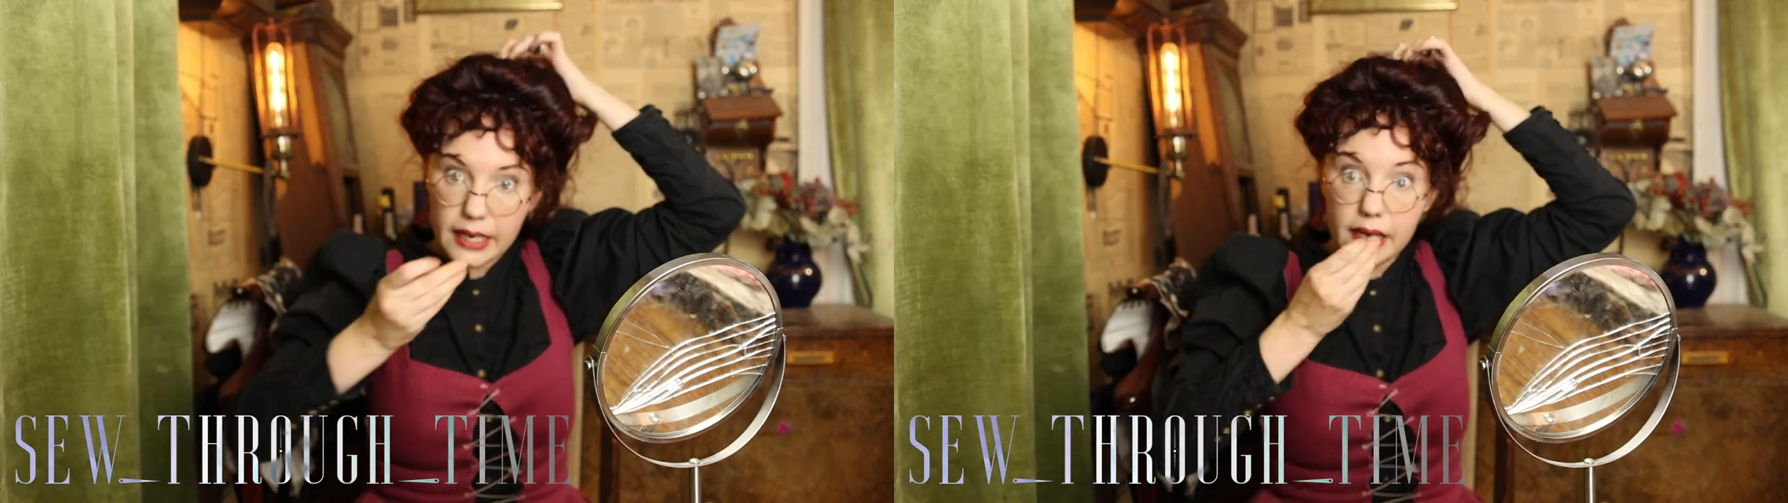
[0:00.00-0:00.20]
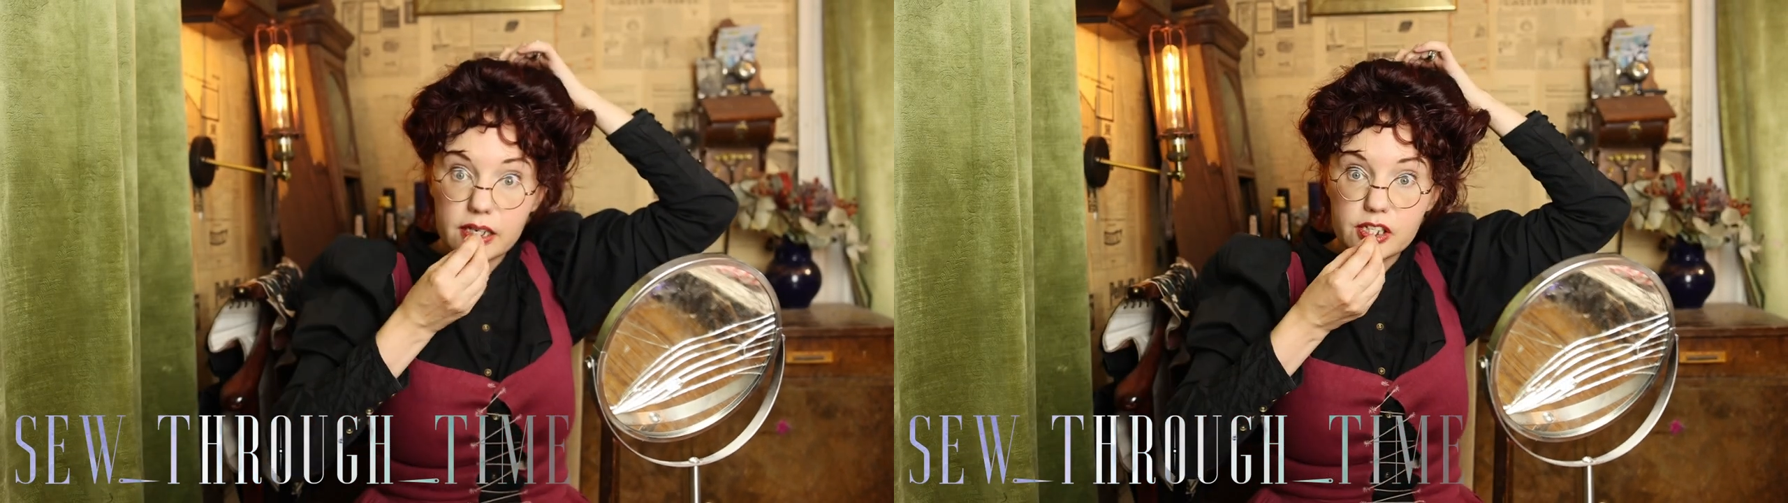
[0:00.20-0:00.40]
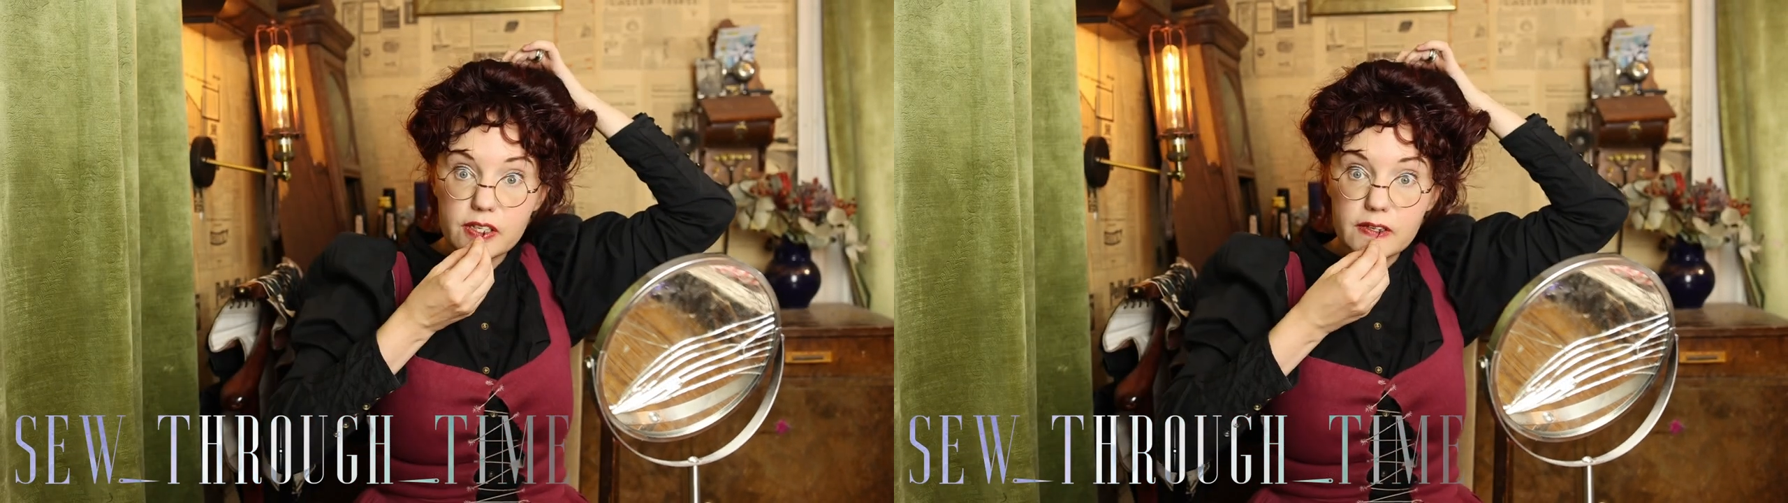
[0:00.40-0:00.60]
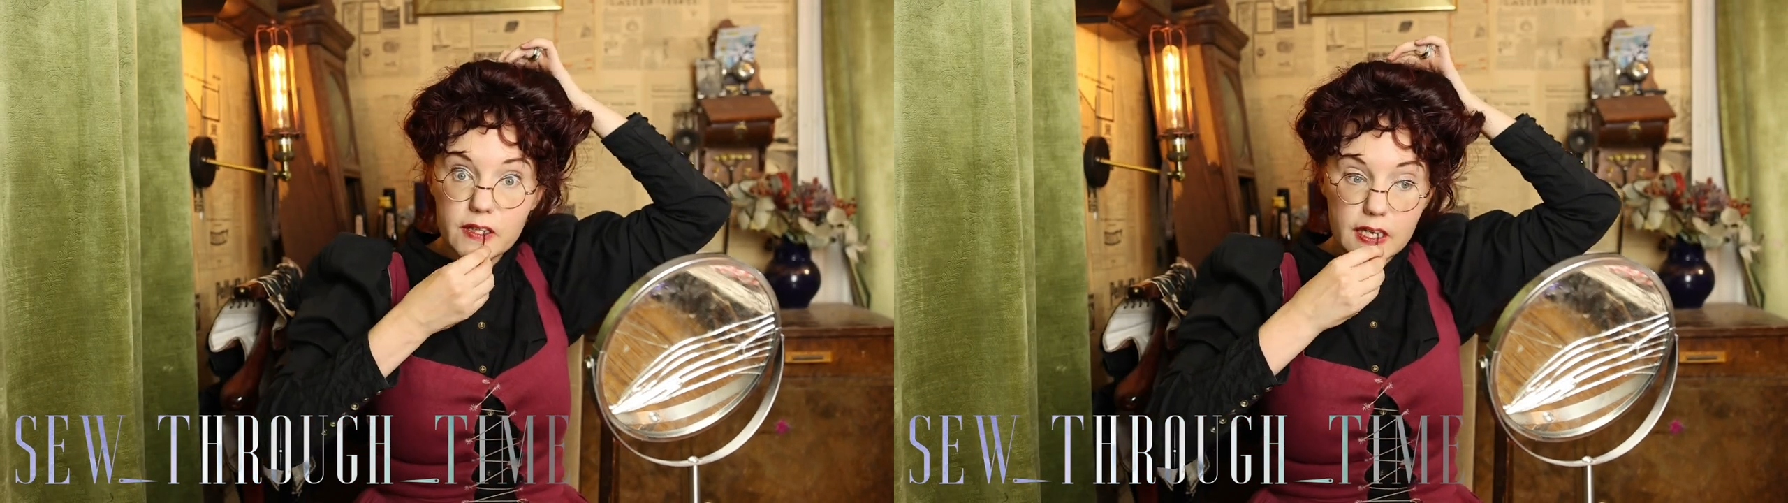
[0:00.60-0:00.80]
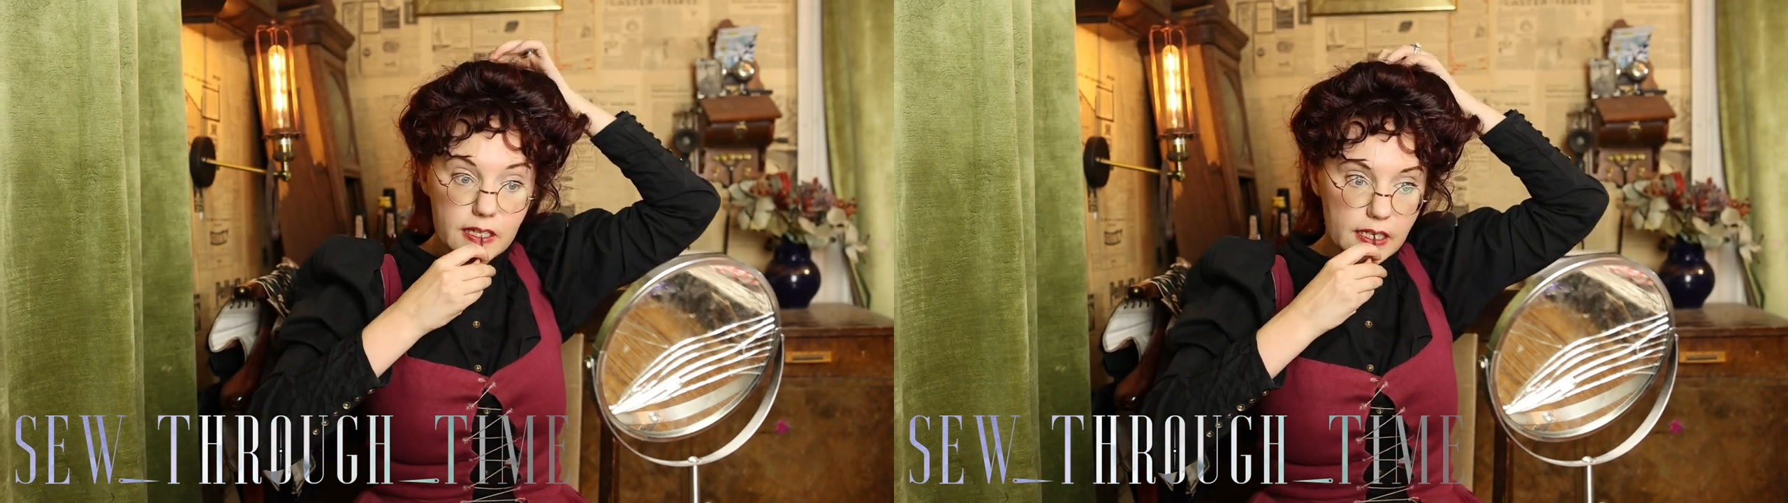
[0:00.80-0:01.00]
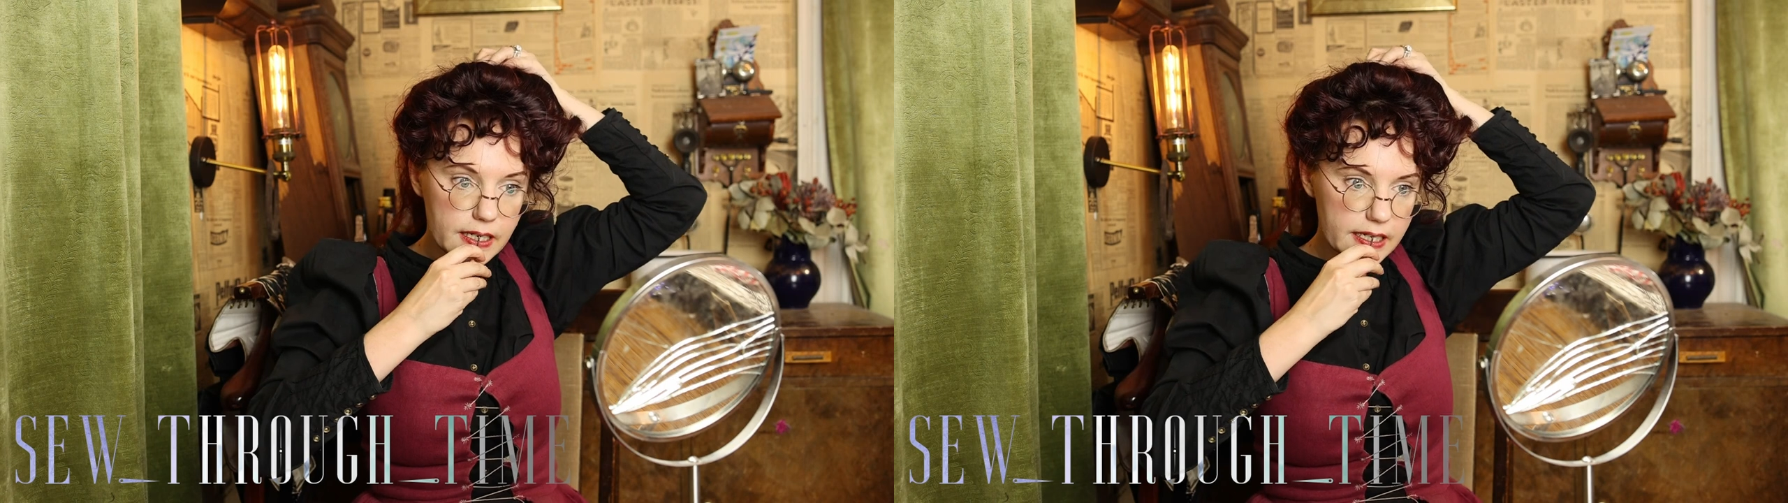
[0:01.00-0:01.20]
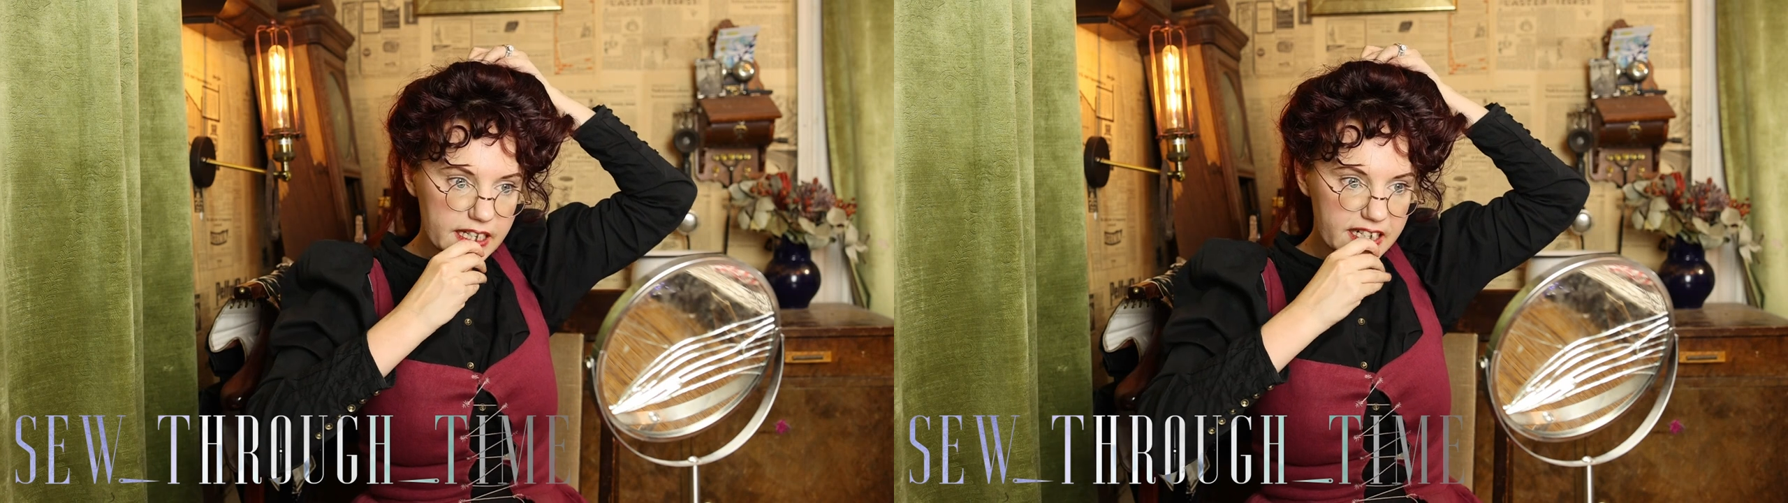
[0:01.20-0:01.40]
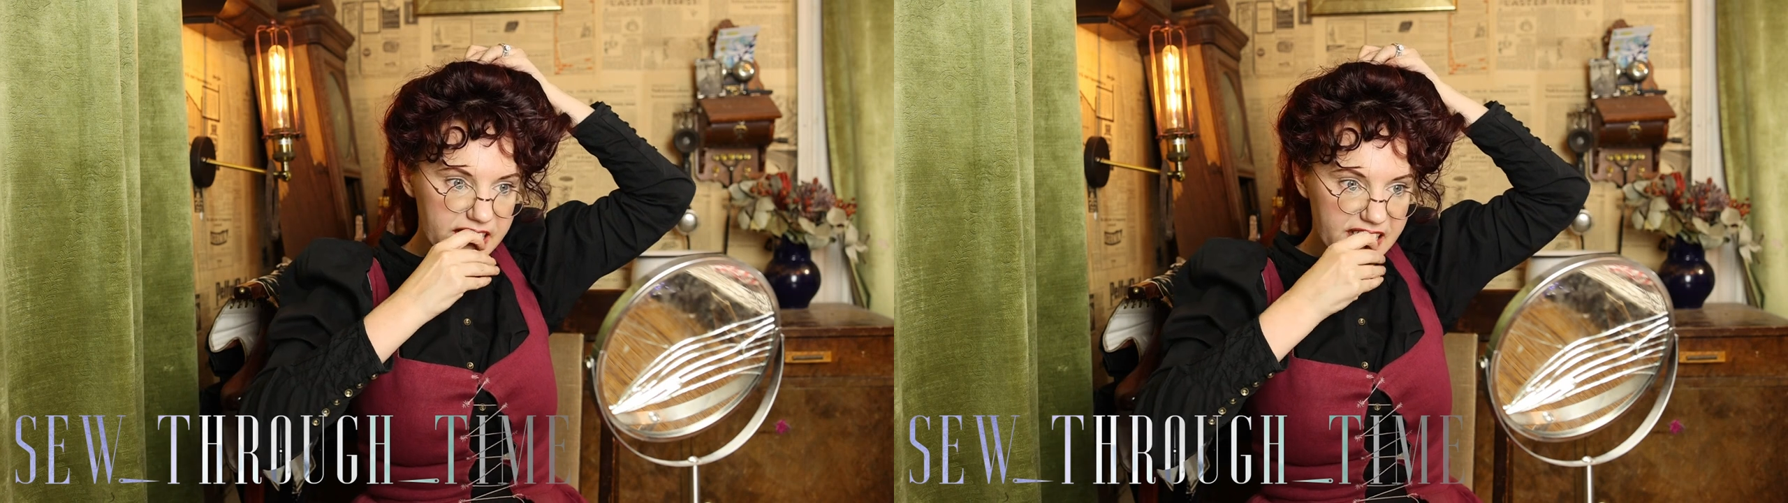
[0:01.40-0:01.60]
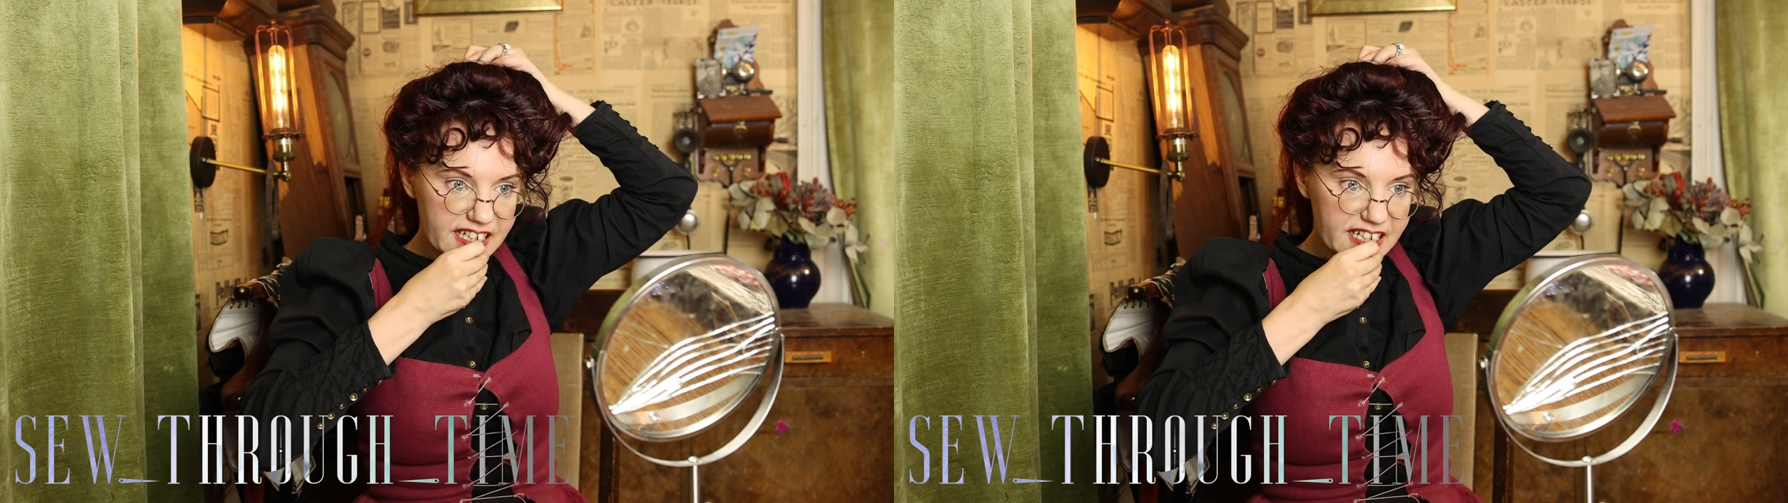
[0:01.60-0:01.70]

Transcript: actually like tight yet.